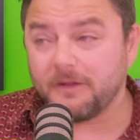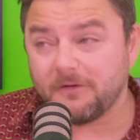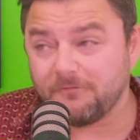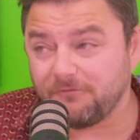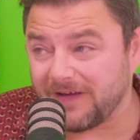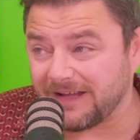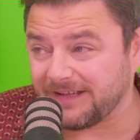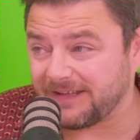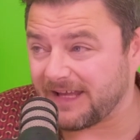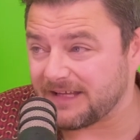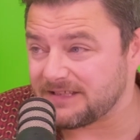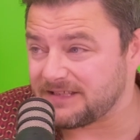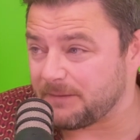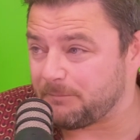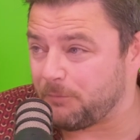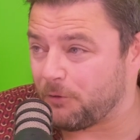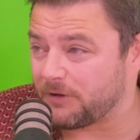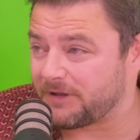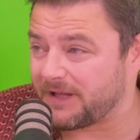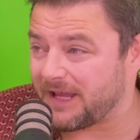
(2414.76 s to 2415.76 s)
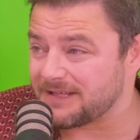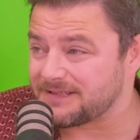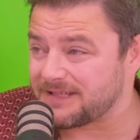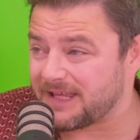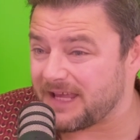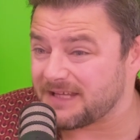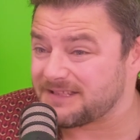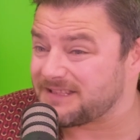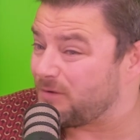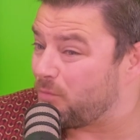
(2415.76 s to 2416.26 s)
fantastic podcast
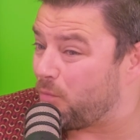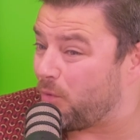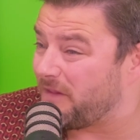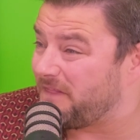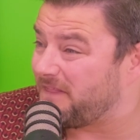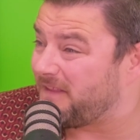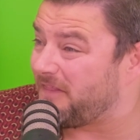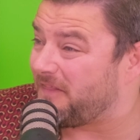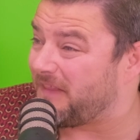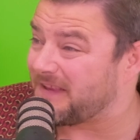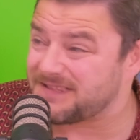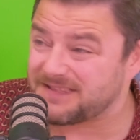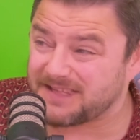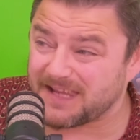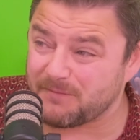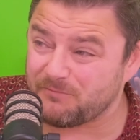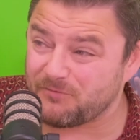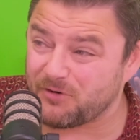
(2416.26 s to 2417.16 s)
guest, and one that this time